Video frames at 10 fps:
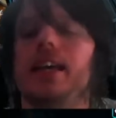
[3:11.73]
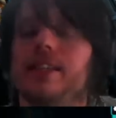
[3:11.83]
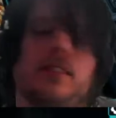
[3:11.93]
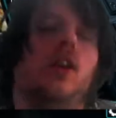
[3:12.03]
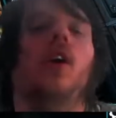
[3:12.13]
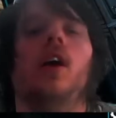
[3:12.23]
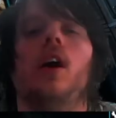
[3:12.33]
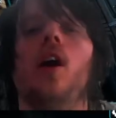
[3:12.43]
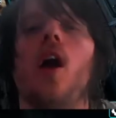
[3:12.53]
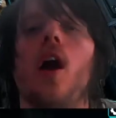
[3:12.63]
is
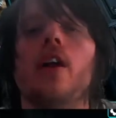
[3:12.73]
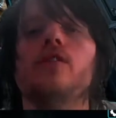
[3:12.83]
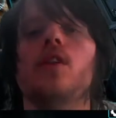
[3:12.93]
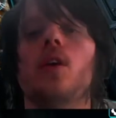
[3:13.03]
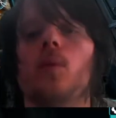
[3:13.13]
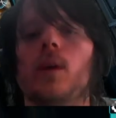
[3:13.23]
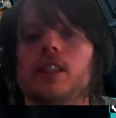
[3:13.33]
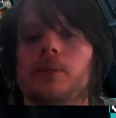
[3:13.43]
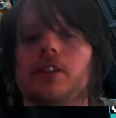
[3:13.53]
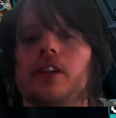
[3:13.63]
a hard
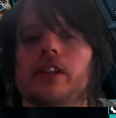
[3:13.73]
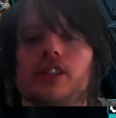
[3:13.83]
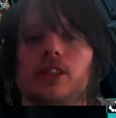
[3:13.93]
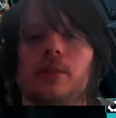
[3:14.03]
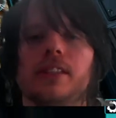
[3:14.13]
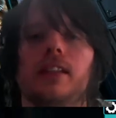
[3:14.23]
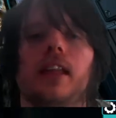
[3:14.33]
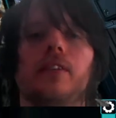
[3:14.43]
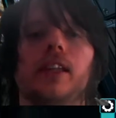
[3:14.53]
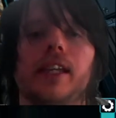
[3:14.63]
once per turn. So is the
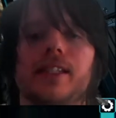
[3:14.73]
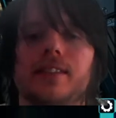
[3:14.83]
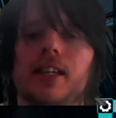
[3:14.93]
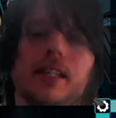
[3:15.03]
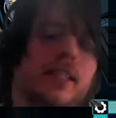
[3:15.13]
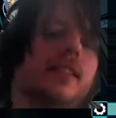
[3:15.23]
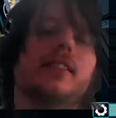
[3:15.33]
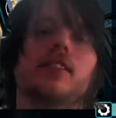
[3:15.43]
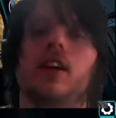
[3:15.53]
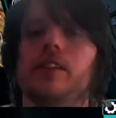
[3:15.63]
level 8s to
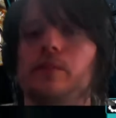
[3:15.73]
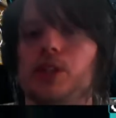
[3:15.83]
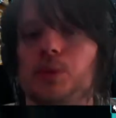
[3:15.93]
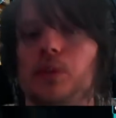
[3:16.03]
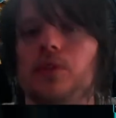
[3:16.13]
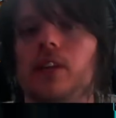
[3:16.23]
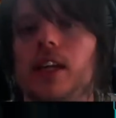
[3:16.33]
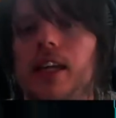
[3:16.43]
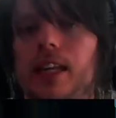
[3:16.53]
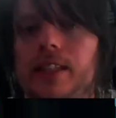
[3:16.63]
discard and ritual
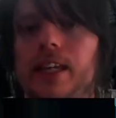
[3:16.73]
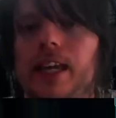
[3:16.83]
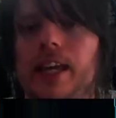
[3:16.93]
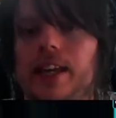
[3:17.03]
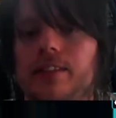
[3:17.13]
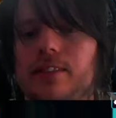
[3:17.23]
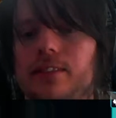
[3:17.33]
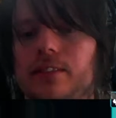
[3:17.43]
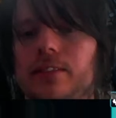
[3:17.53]
in the hand.